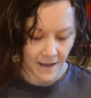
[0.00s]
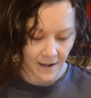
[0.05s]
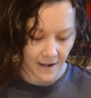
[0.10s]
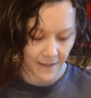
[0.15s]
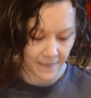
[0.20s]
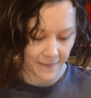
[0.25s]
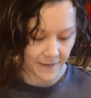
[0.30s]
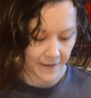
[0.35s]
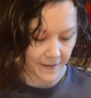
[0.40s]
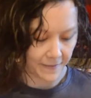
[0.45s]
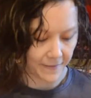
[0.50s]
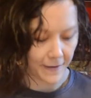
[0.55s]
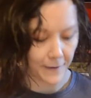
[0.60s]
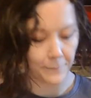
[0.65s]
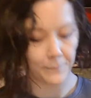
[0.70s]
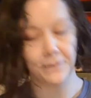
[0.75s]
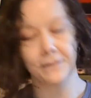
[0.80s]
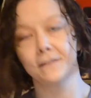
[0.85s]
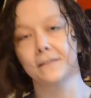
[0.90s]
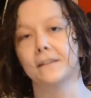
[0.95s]
And then
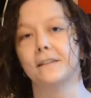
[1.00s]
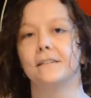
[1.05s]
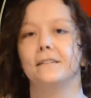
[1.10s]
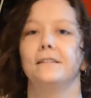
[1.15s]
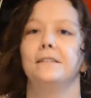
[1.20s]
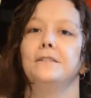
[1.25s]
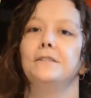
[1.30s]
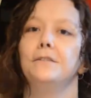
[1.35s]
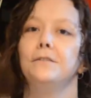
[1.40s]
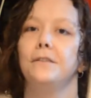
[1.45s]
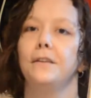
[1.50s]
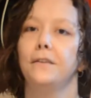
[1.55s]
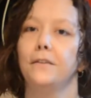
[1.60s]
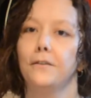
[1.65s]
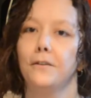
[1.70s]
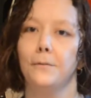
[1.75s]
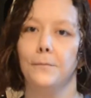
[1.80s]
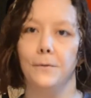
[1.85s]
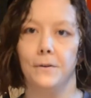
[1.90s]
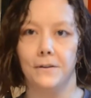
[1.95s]
that brings us into the
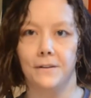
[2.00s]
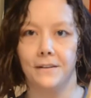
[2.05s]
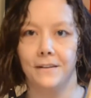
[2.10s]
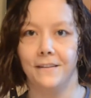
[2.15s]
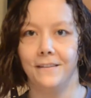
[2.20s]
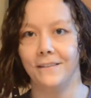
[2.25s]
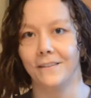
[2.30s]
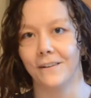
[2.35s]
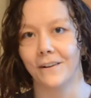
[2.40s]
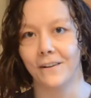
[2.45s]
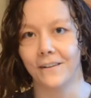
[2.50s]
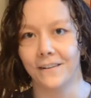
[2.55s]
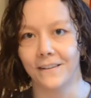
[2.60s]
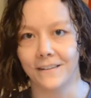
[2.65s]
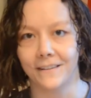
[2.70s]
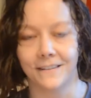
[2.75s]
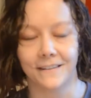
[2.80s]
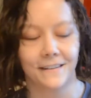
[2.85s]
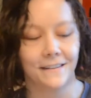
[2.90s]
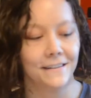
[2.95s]
third book in the
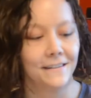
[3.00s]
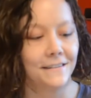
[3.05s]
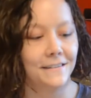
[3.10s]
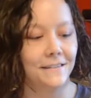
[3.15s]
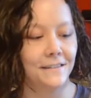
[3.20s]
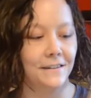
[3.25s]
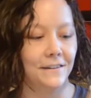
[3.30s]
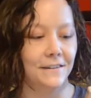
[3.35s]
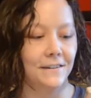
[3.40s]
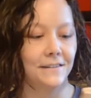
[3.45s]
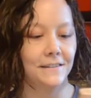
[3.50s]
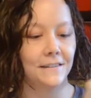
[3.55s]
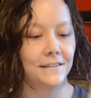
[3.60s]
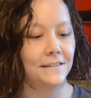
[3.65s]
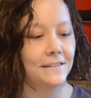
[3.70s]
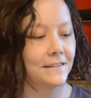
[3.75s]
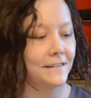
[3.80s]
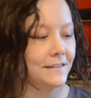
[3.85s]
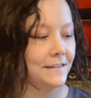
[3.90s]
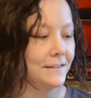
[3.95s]
Narnia series.
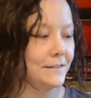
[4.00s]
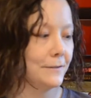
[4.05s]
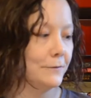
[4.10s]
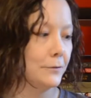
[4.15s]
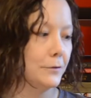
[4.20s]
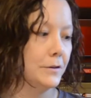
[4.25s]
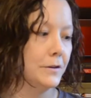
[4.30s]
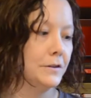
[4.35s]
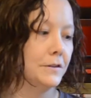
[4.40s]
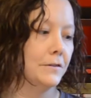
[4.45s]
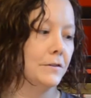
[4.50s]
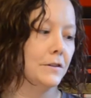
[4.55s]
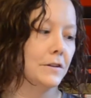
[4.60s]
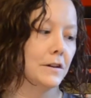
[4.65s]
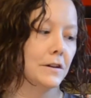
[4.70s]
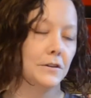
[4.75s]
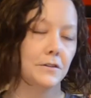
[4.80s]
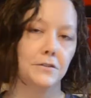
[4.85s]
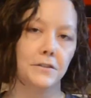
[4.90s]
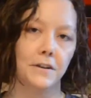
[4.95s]
This is The Voyage of the Dawn